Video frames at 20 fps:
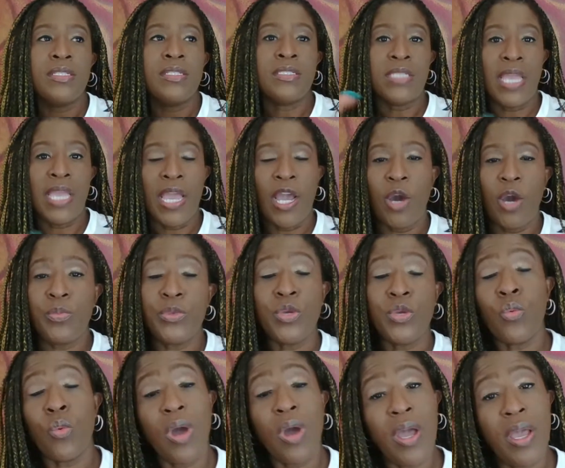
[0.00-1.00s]
to help
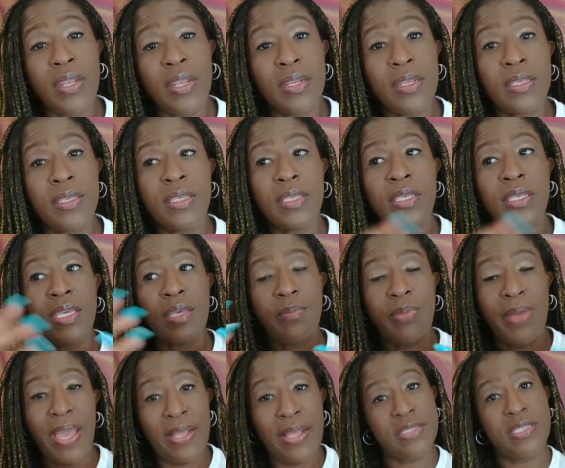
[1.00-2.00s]
you, one, get
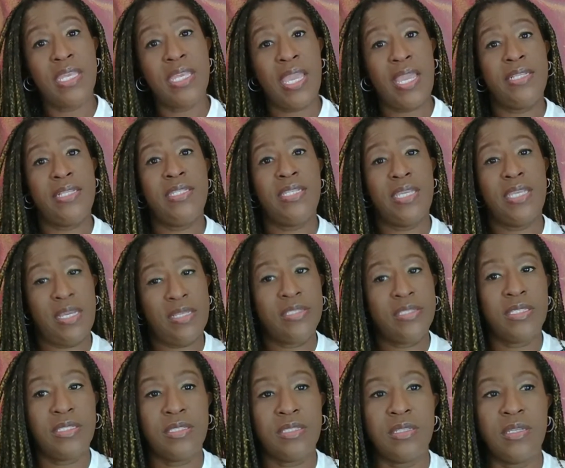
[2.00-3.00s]
past the
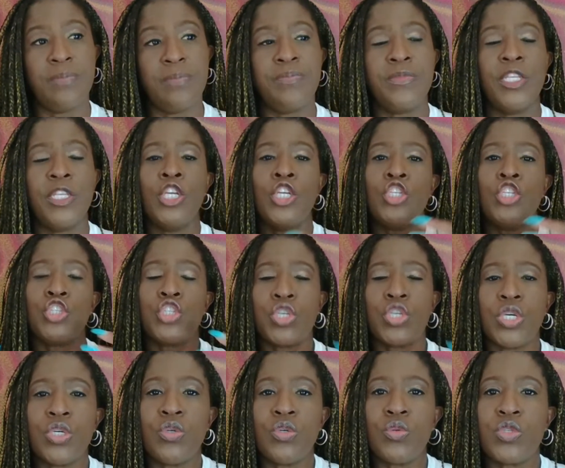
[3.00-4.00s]
ATS system,
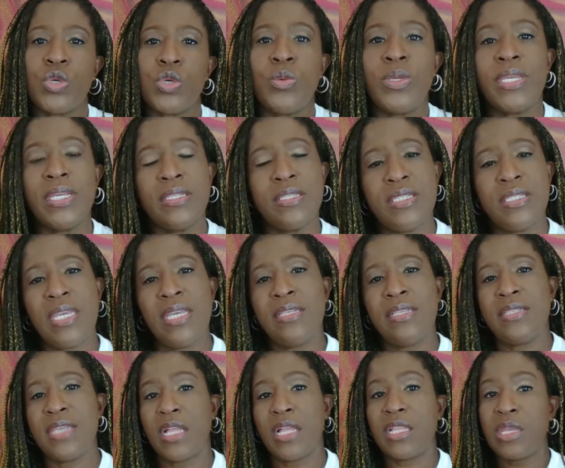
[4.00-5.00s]
two, so we could see
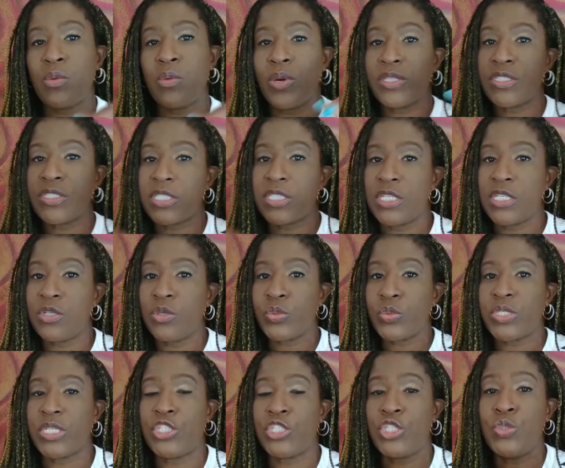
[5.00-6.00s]
exactly what
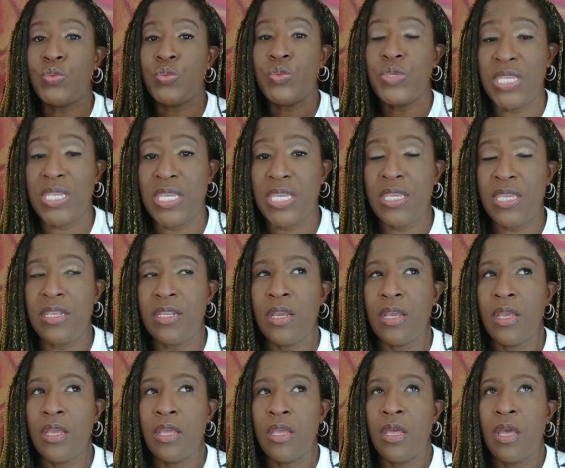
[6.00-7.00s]
skills that you need
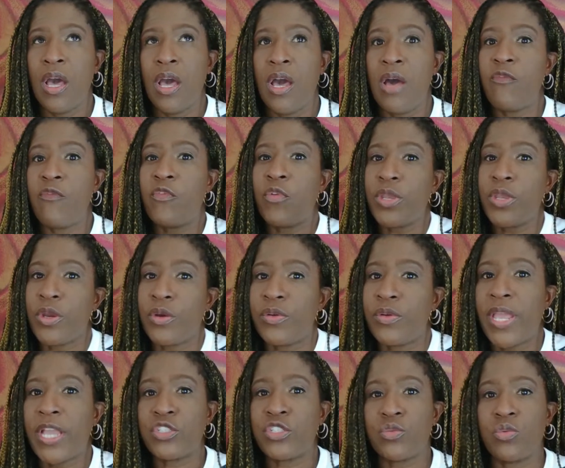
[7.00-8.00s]
for your
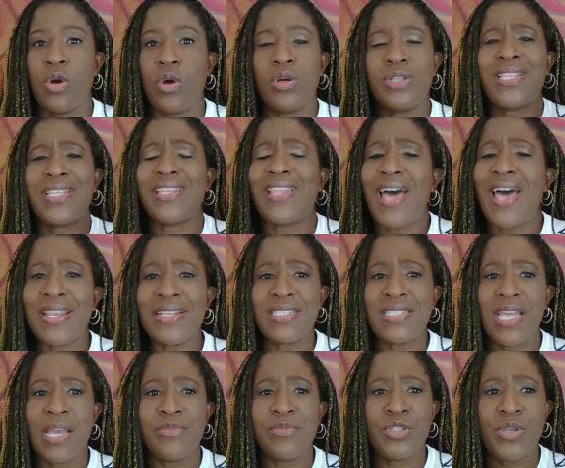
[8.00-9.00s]
next role. Because a lot of
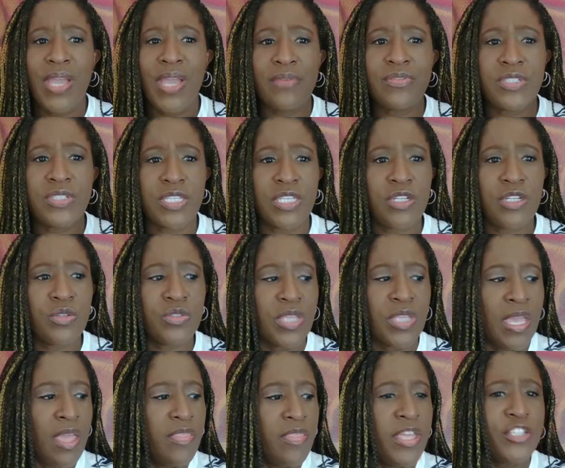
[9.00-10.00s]
times you have skills
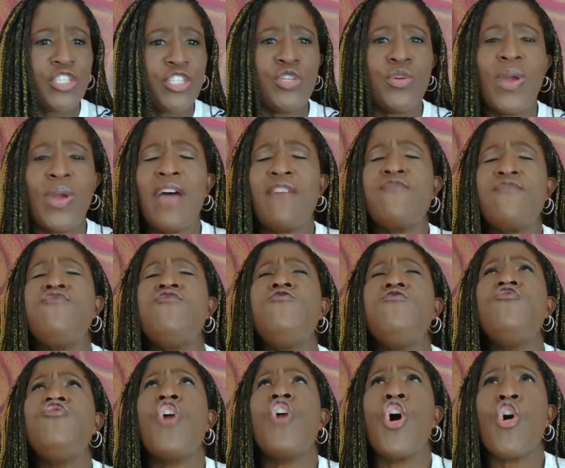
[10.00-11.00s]
that you have
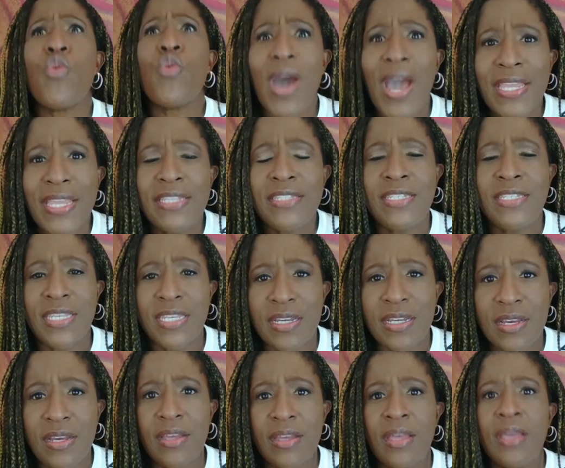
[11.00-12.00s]
no
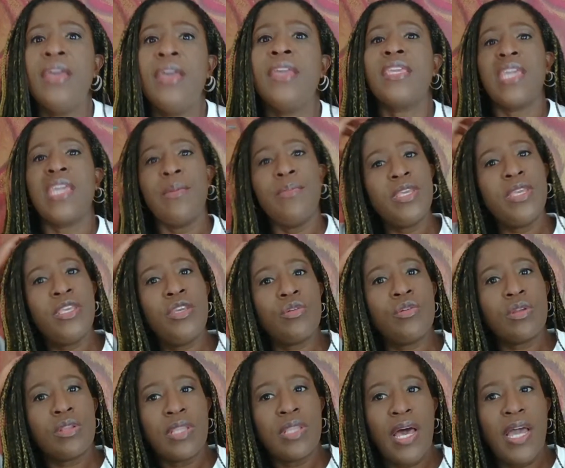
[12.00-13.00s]
idea can be
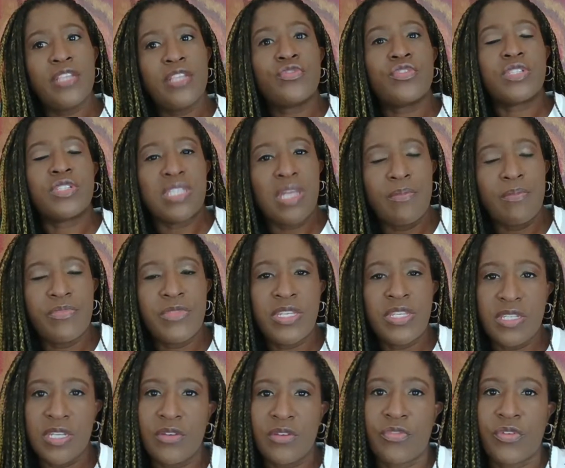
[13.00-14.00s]
utilized for
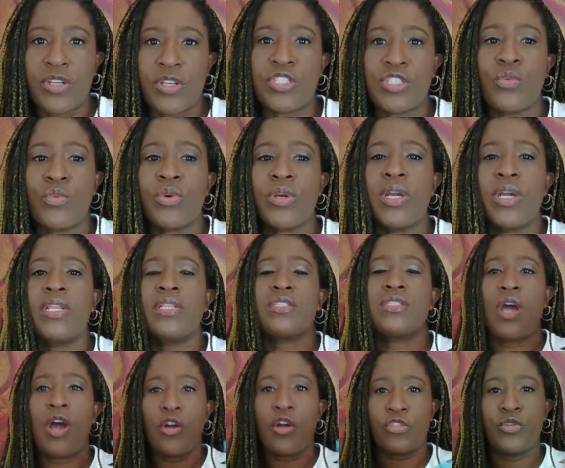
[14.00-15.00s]
something different. So we're going to
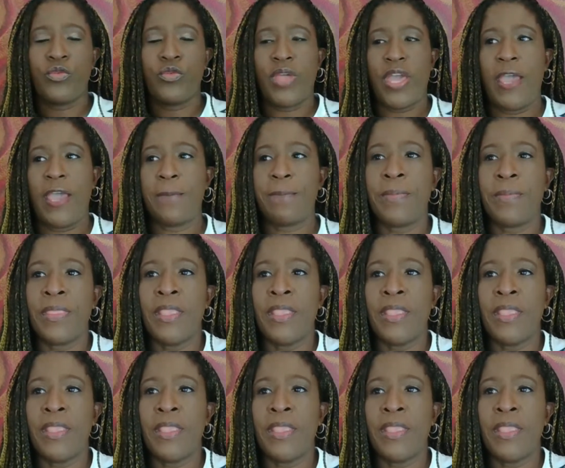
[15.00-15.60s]
talk through that.